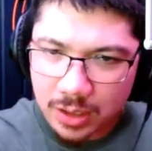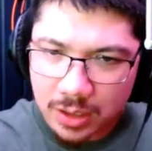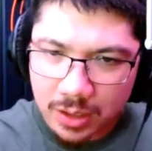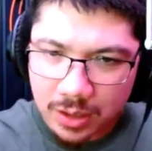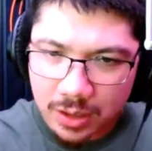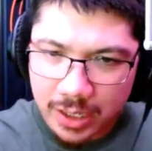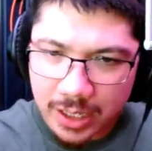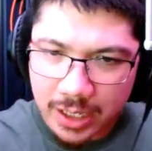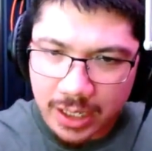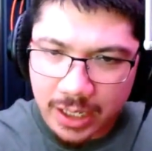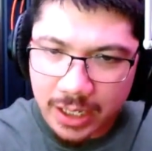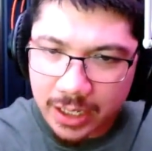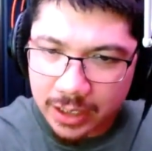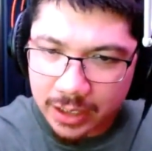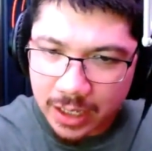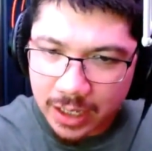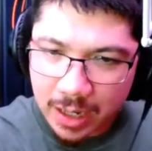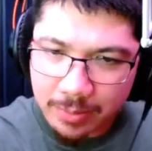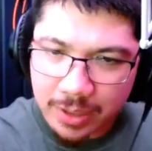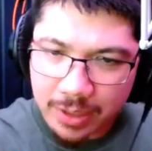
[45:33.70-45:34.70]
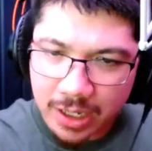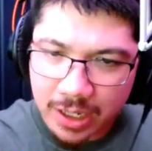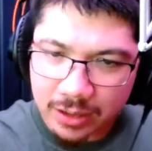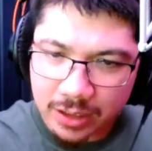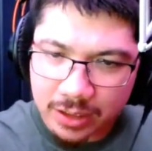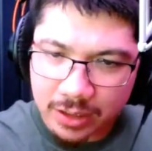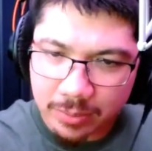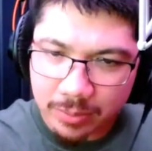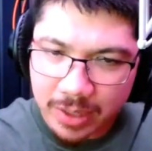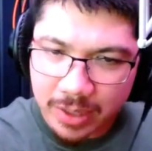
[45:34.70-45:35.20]
And I'm not
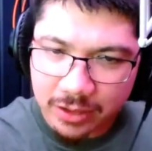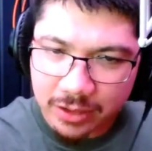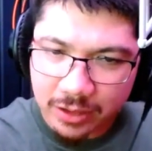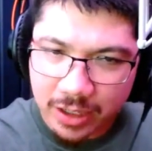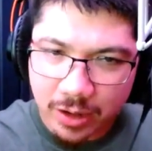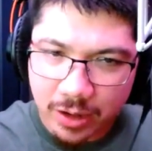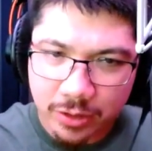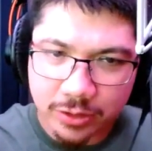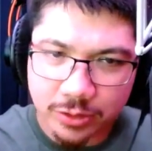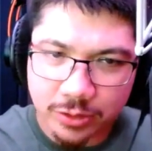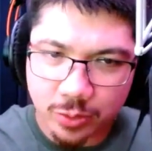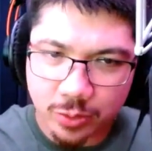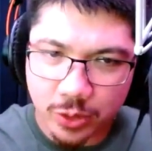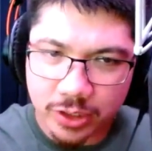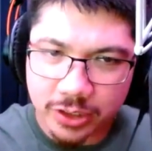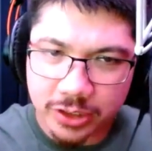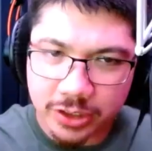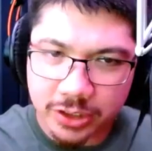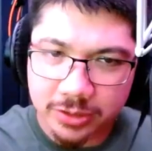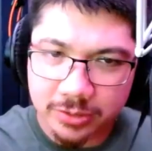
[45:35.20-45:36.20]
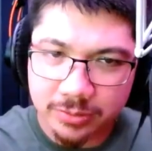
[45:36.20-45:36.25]
gonna make the characters British.